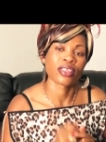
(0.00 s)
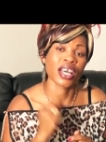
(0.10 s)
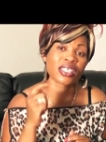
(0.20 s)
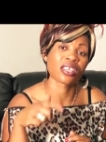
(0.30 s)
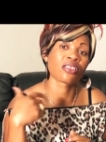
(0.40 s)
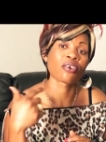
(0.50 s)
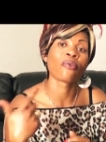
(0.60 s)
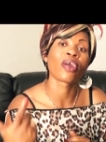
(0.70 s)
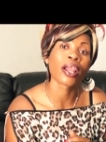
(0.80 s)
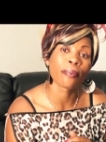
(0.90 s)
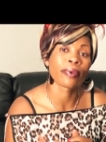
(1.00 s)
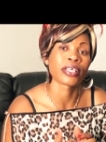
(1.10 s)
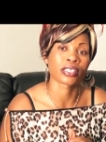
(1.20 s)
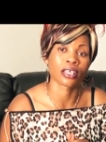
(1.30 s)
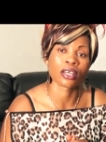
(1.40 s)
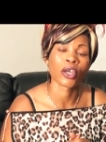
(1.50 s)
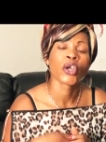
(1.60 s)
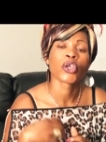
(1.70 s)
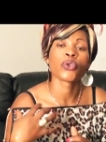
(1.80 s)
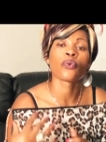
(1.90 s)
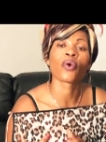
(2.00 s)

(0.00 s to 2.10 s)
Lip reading: That is the real person you